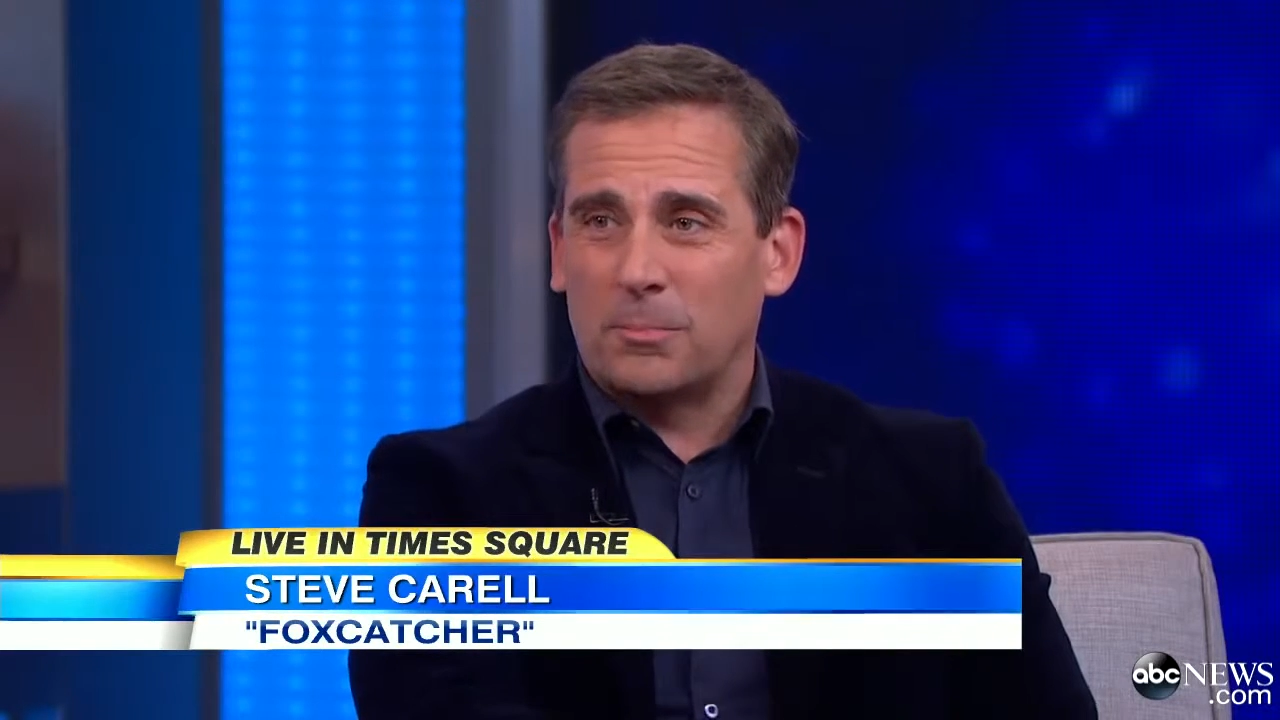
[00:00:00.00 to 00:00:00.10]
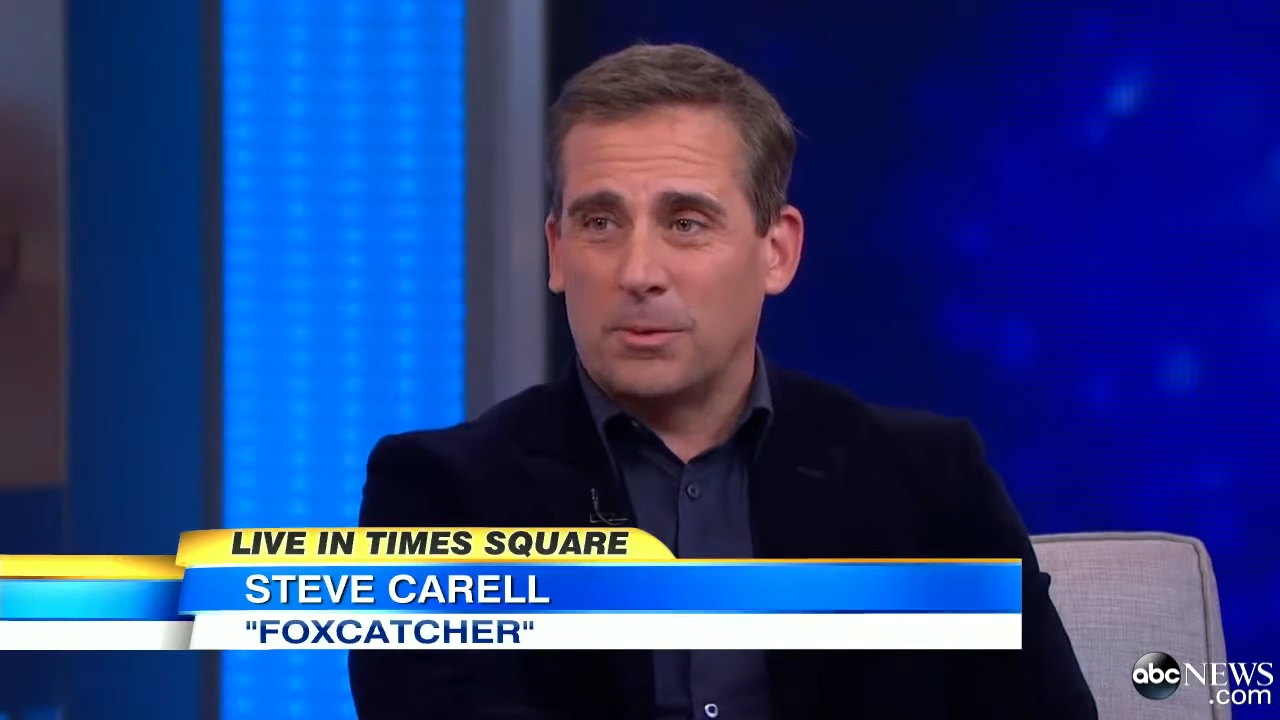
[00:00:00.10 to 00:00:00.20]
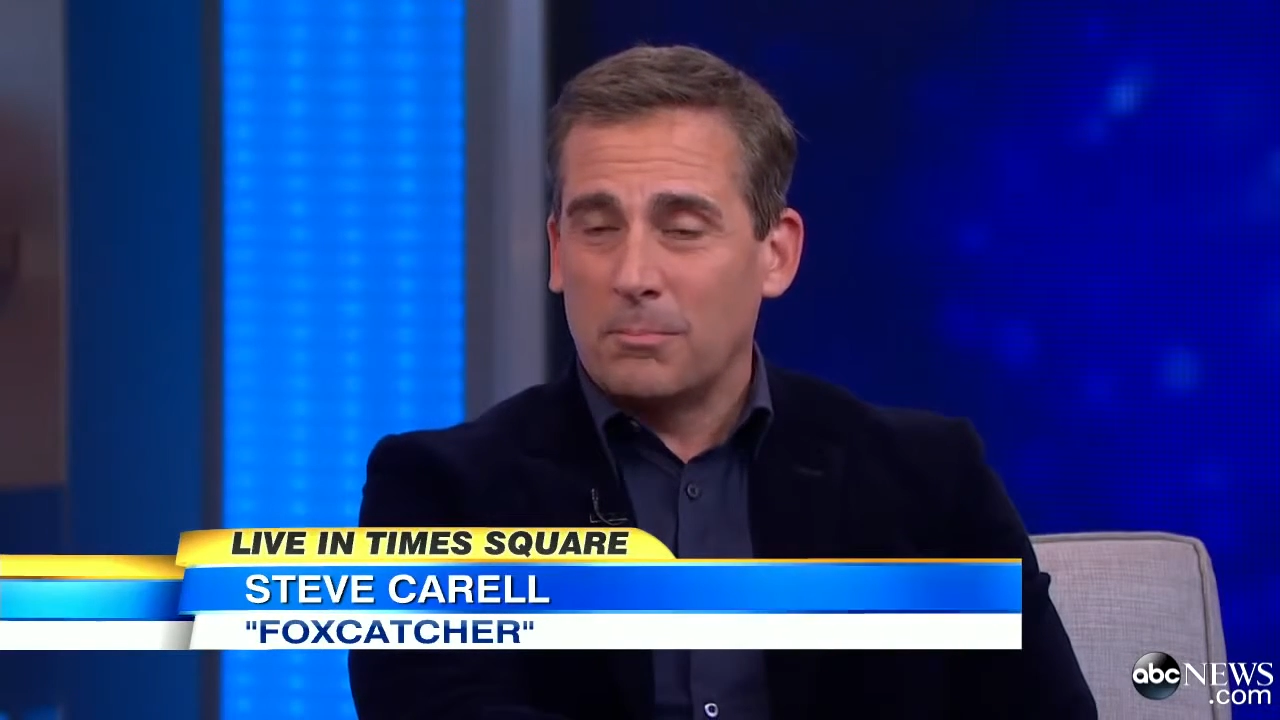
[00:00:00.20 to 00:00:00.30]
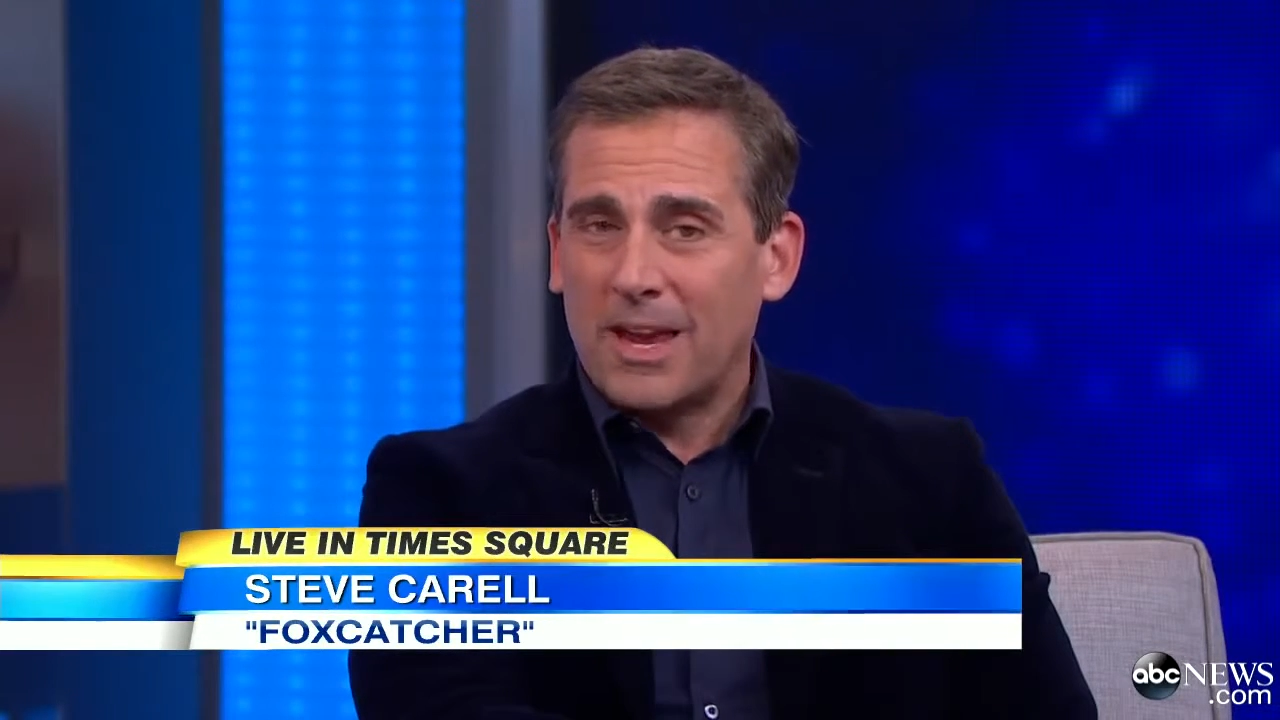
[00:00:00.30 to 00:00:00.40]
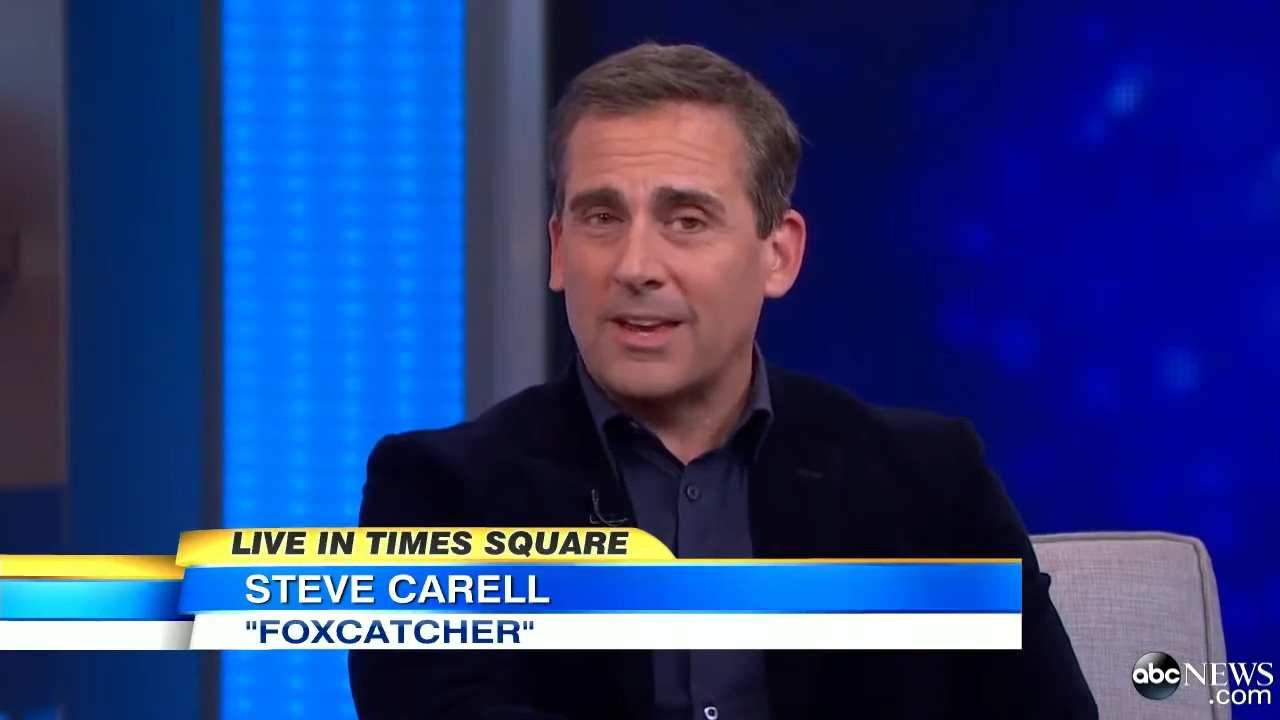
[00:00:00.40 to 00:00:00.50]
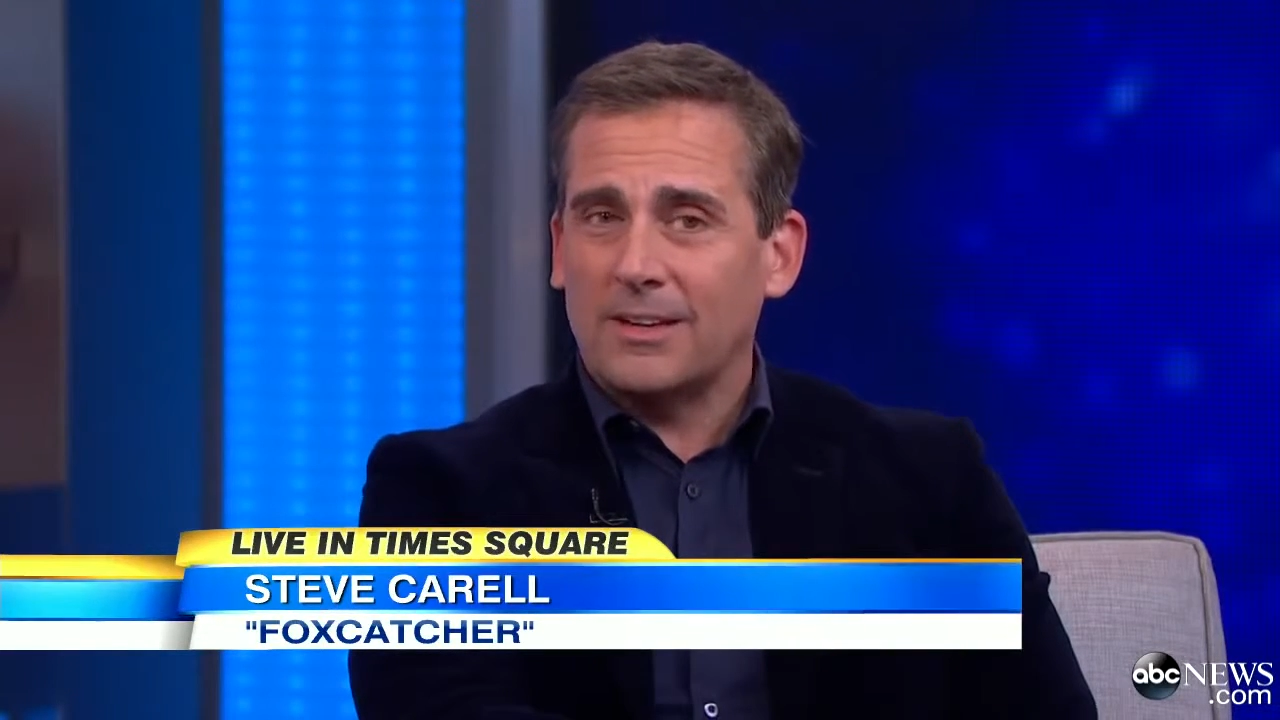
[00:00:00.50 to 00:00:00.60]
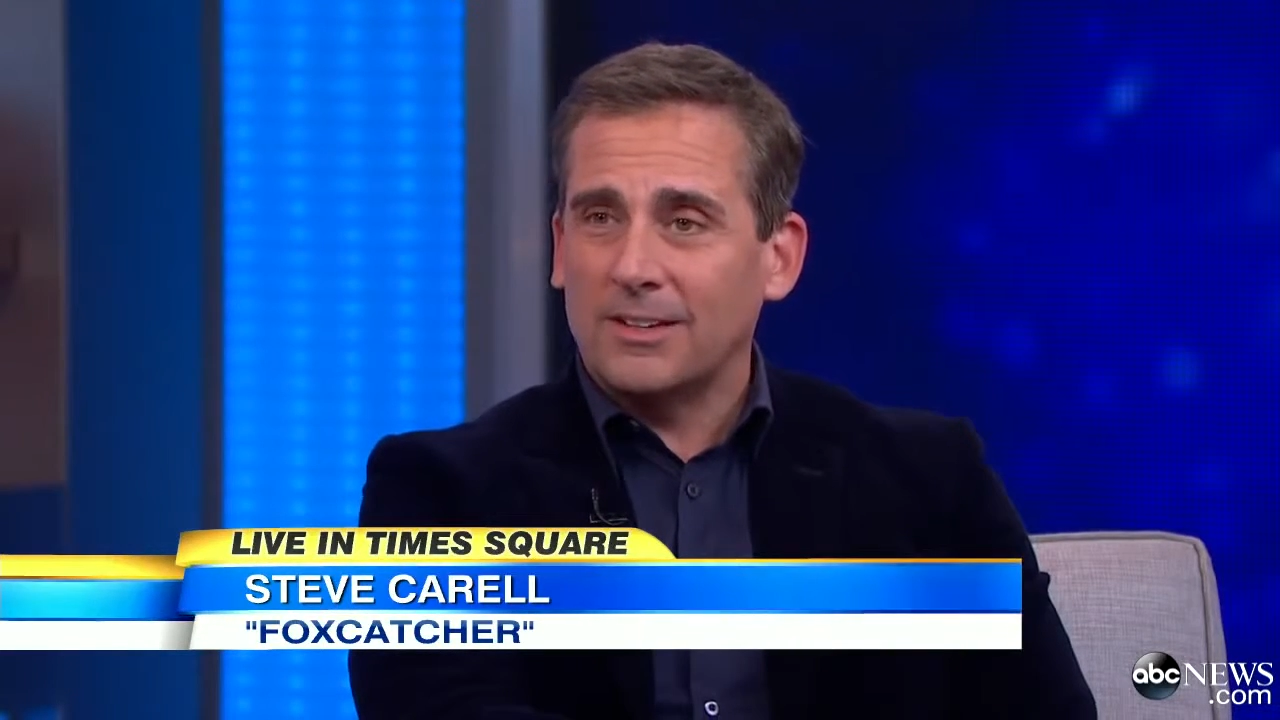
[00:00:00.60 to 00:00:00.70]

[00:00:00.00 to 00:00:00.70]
but man,